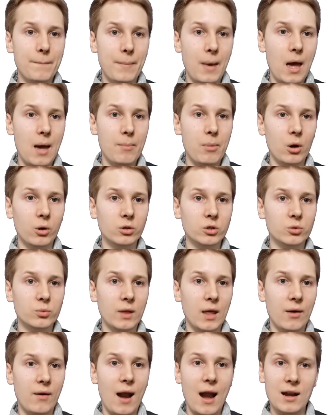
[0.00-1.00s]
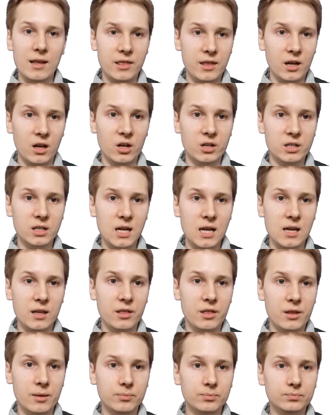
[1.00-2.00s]
bare bones without anything
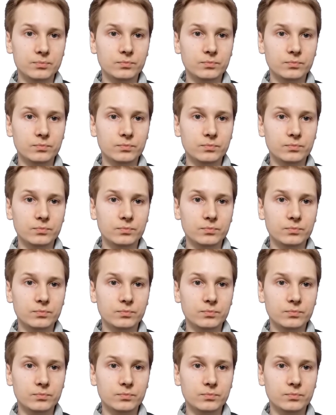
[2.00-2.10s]
underneath?